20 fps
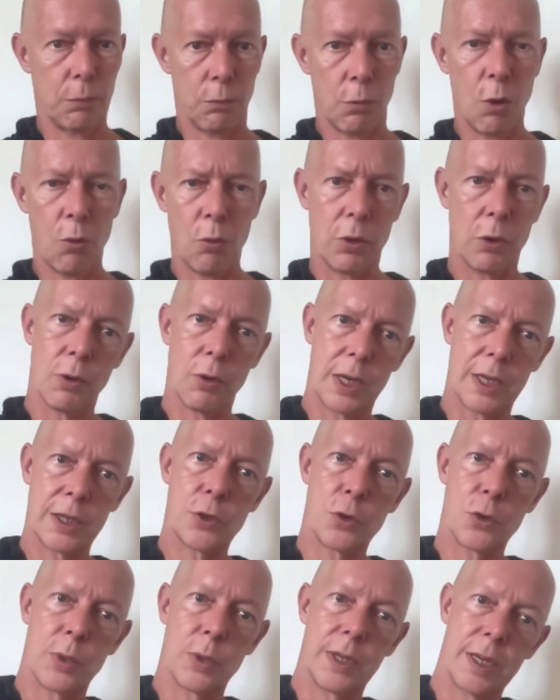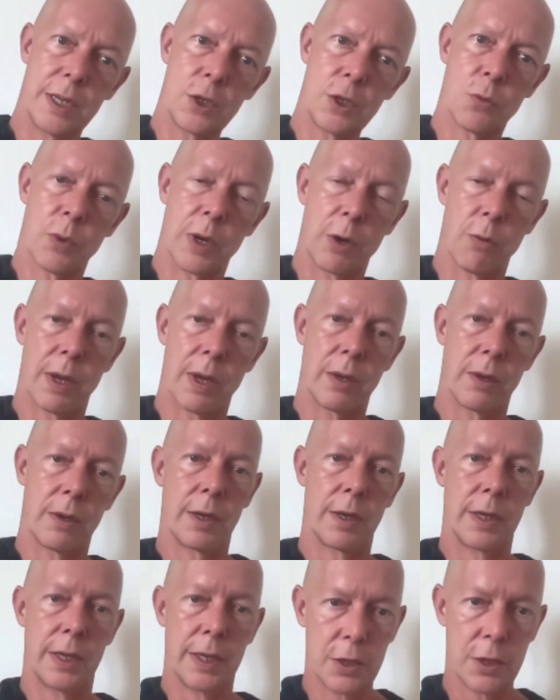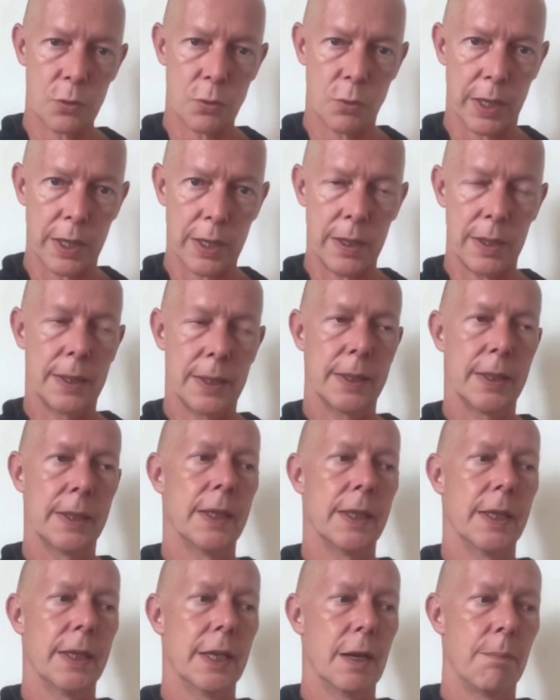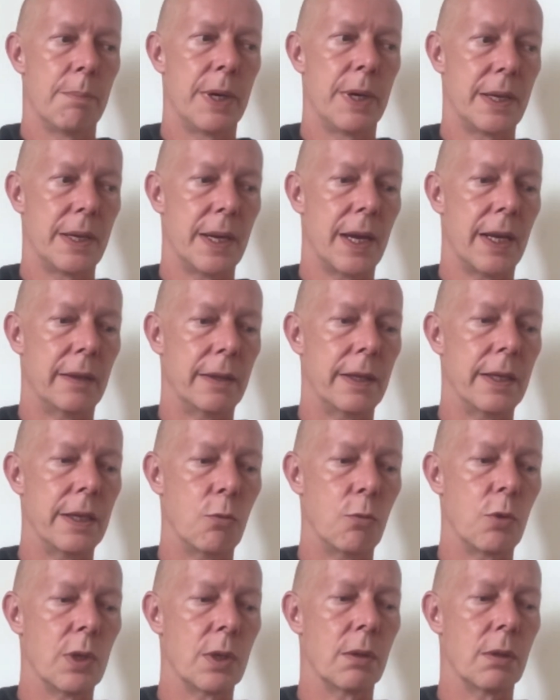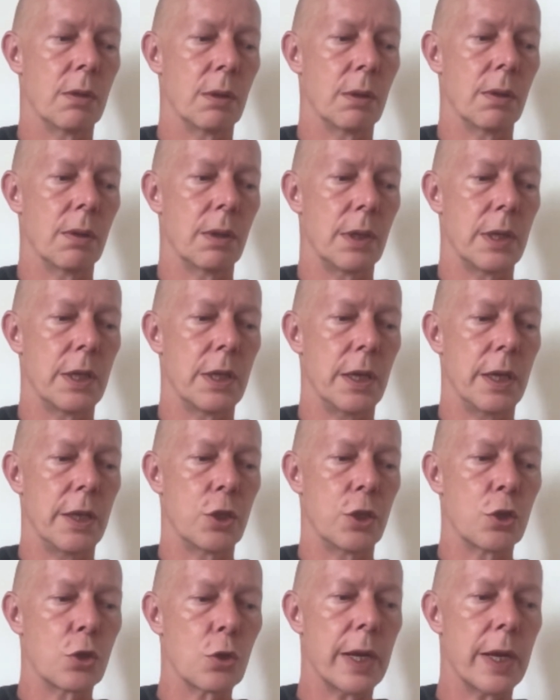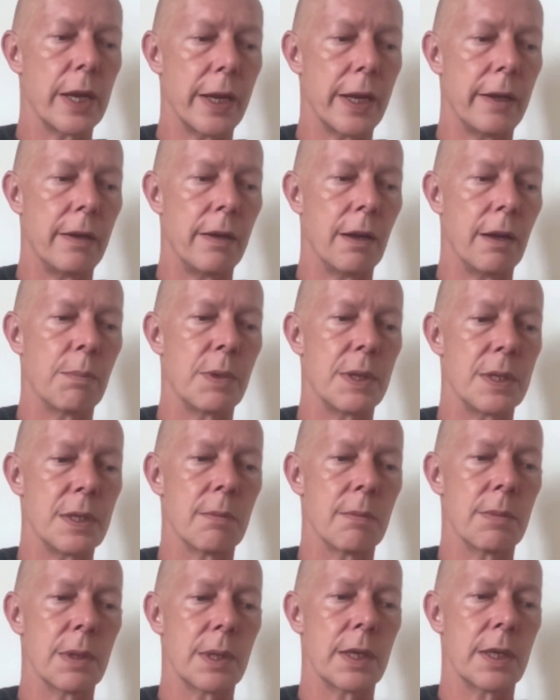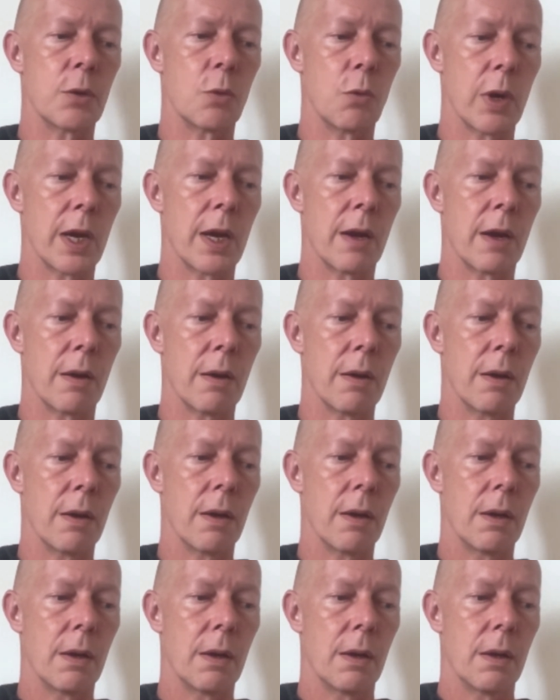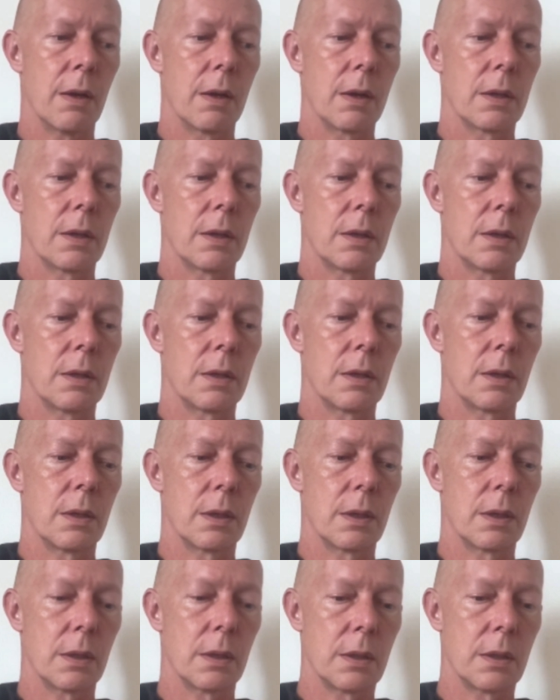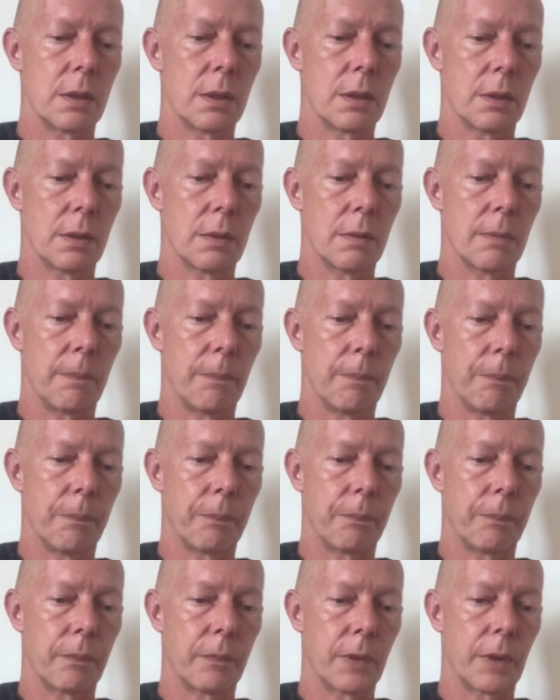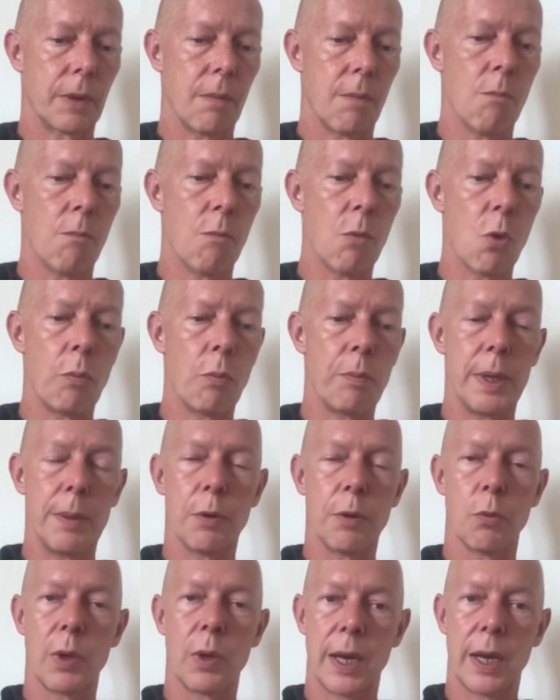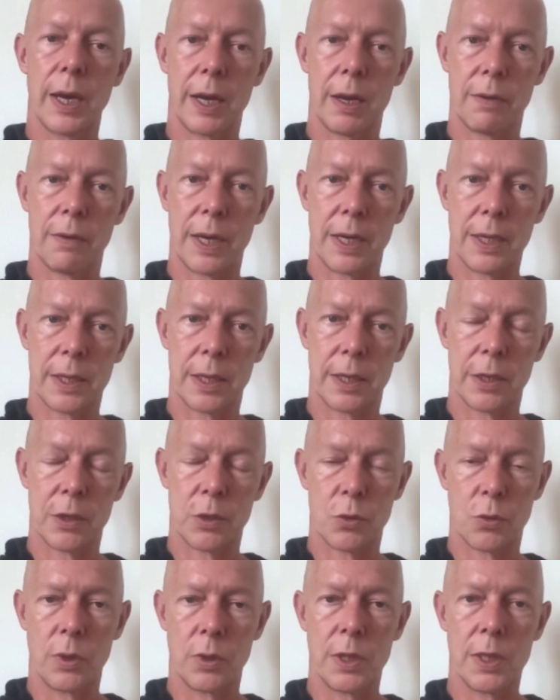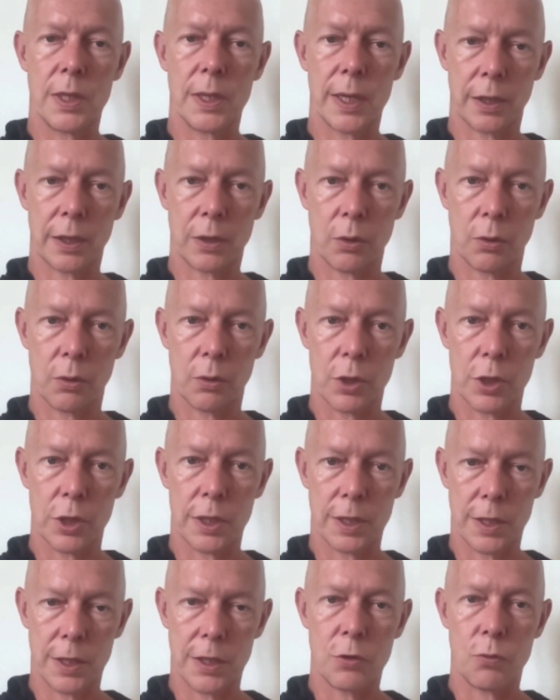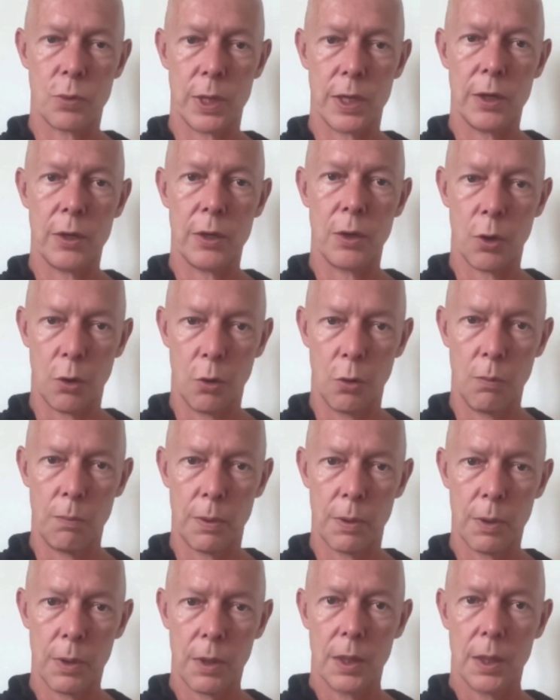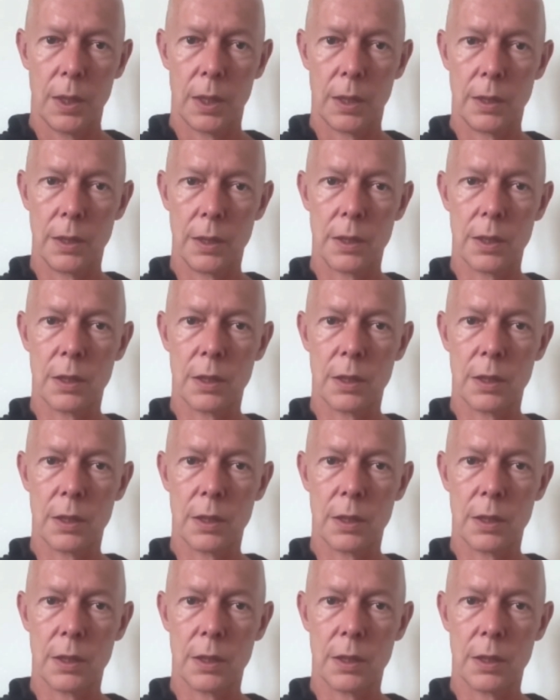oh no, let's do it this way rather than this way. But I think it should end up in something where the more people will have access to these technologies. This is really the hope. And this